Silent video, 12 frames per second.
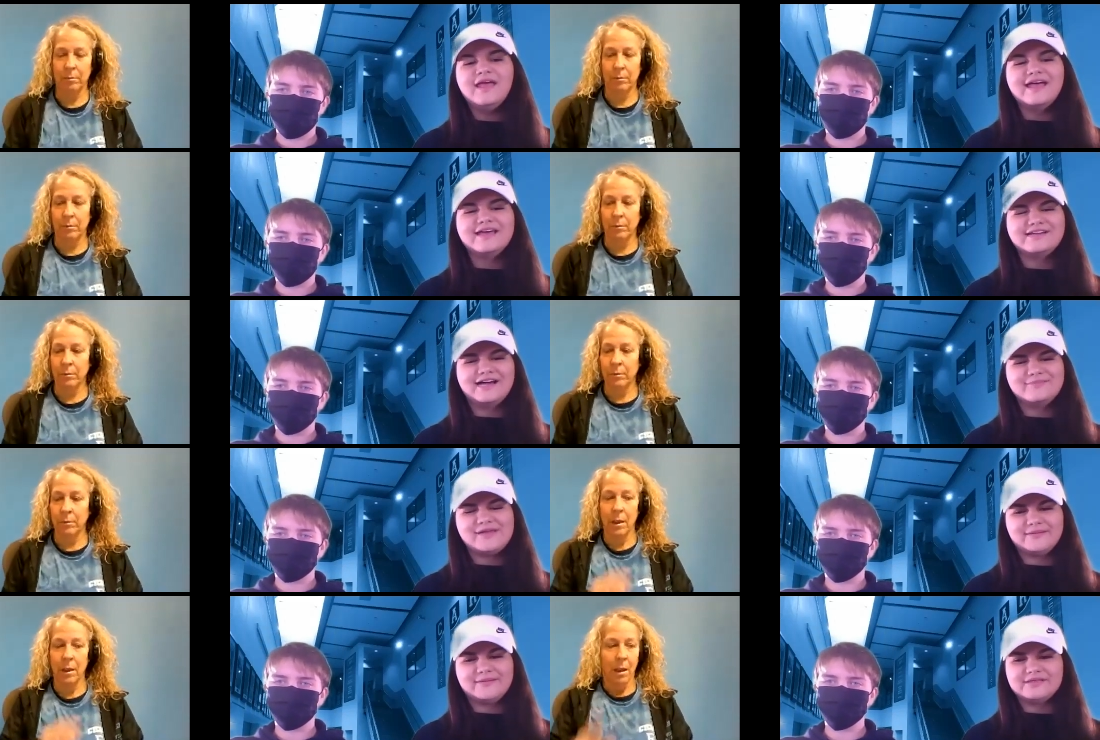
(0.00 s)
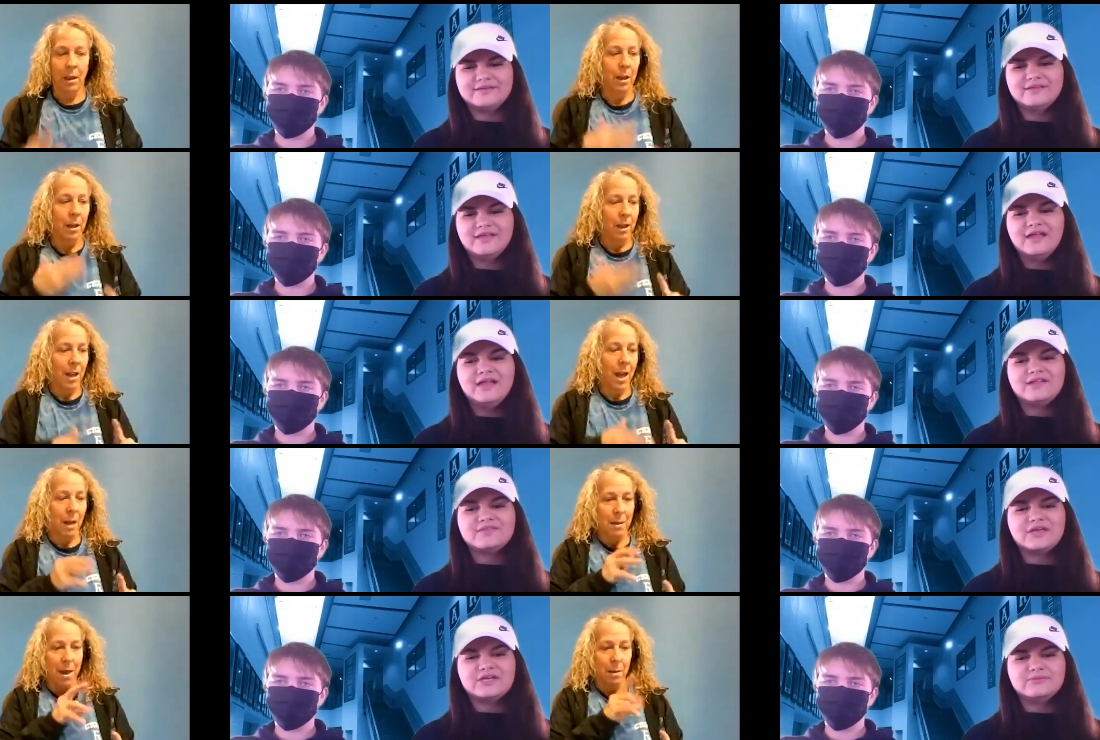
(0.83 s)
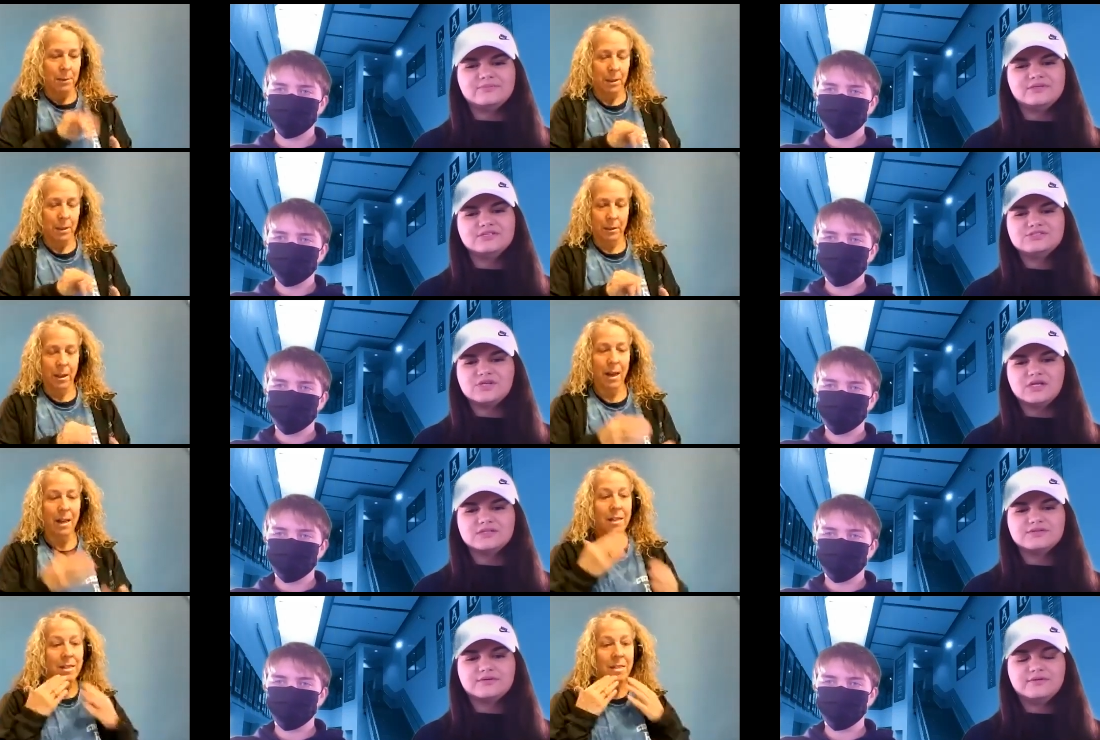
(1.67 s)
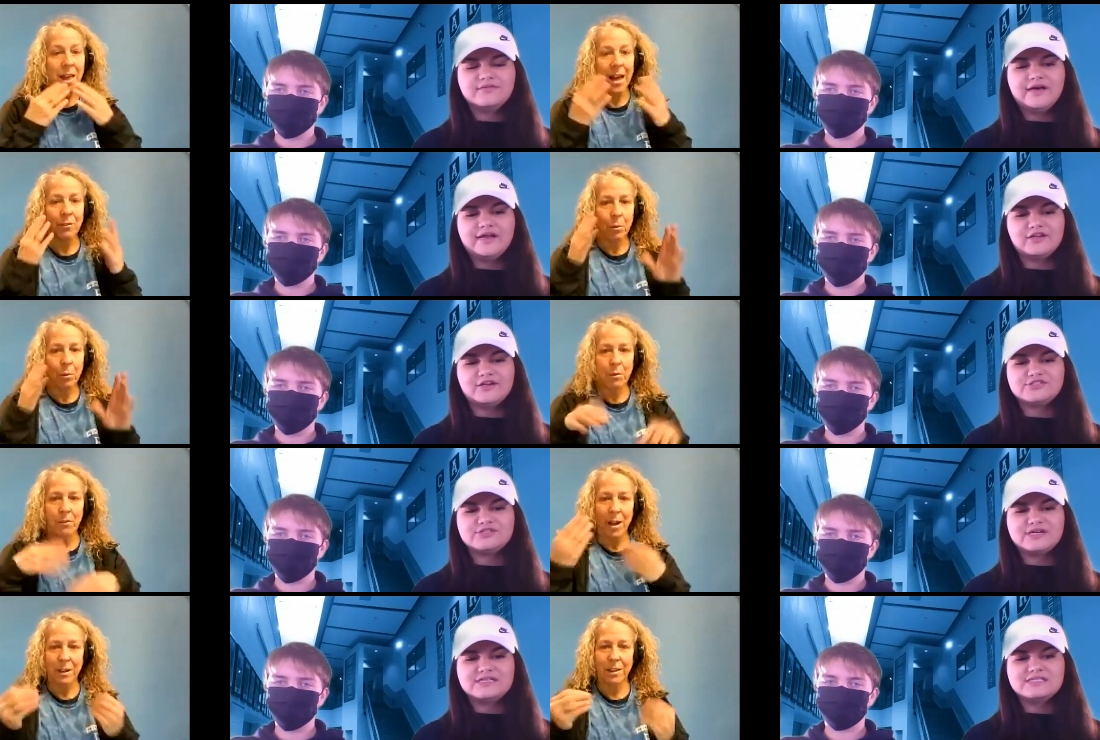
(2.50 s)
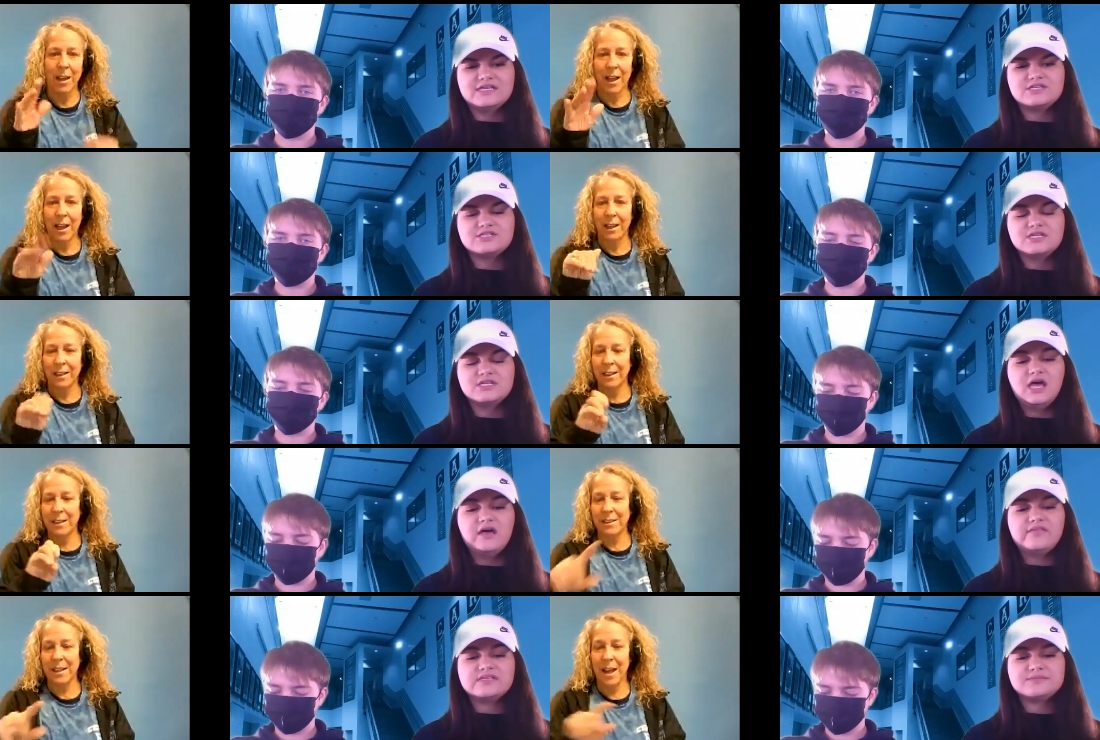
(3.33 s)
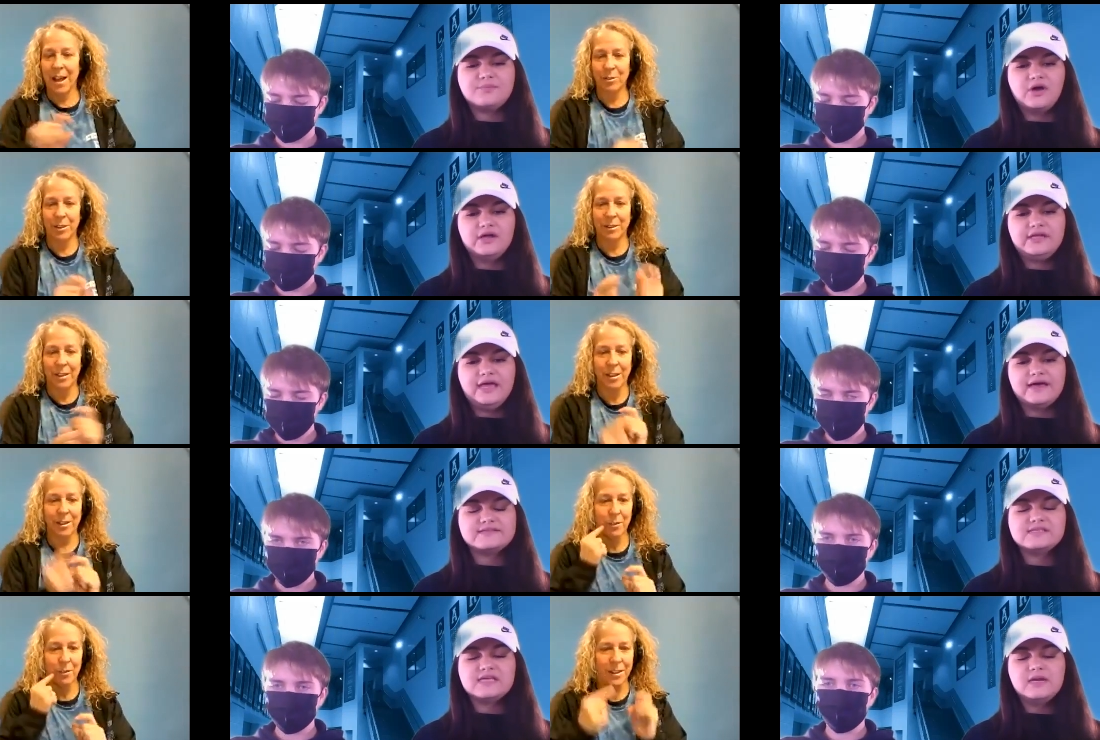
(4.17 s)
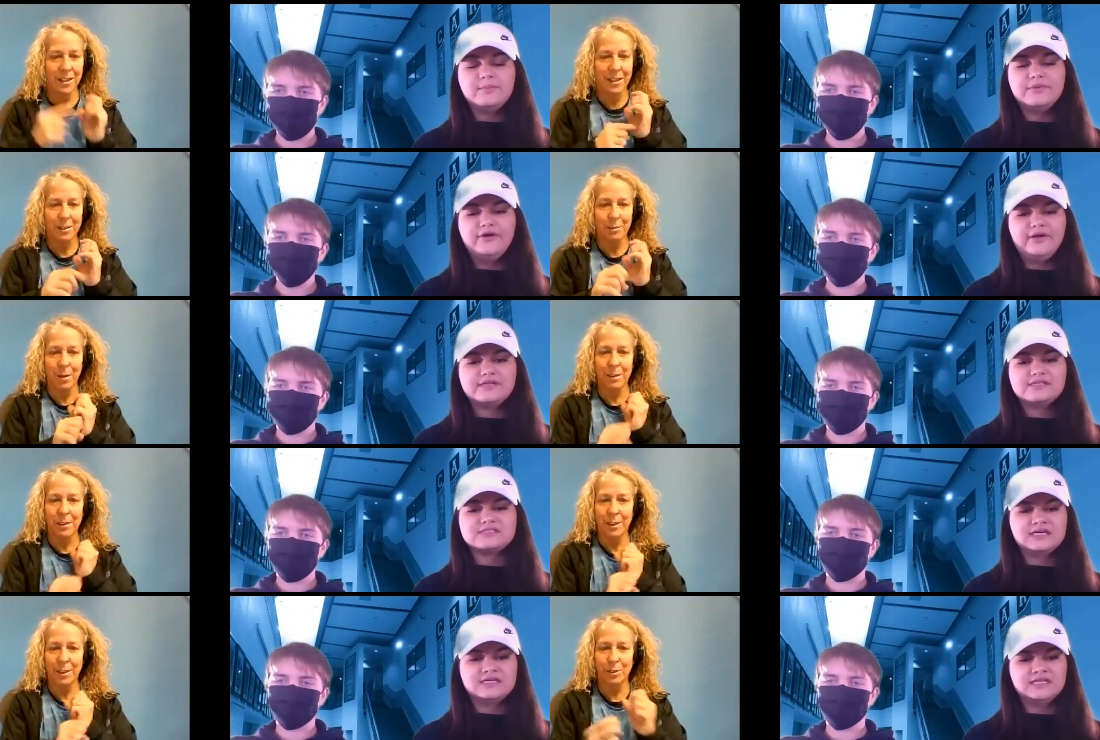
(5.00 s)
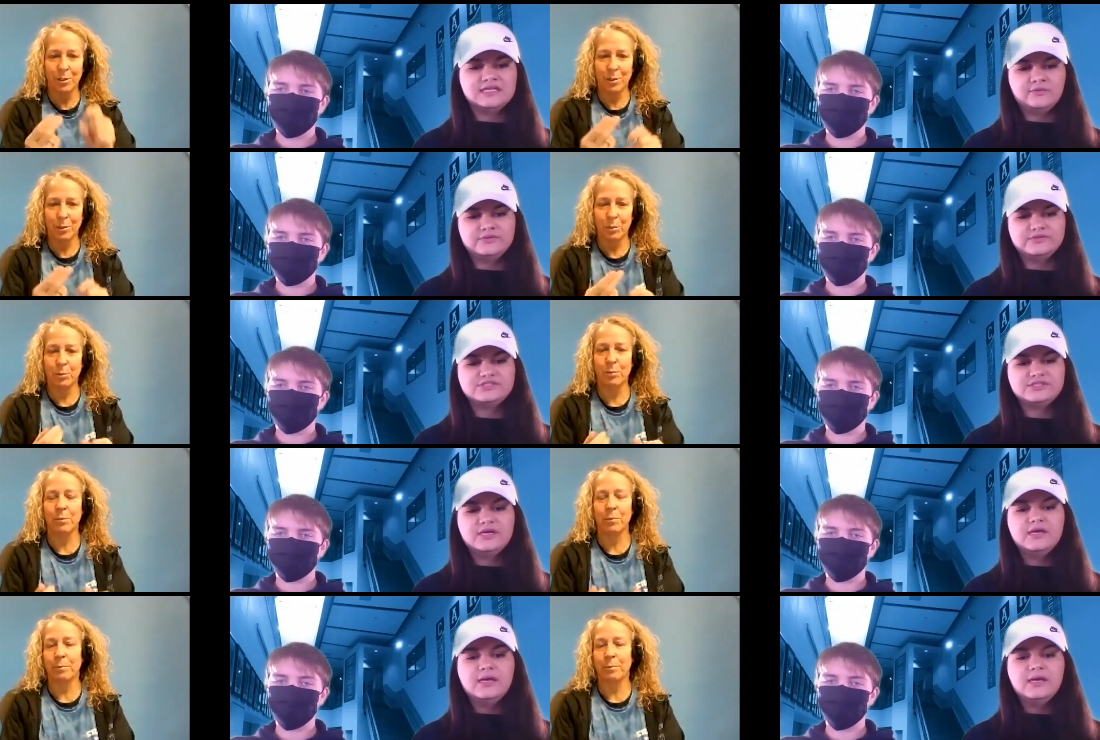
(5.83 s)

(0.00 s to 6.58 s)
Speaker 1: And I'm Abby. Thank you, Ms. Schultz, for providing a translation of this broadcast in American Sign Language.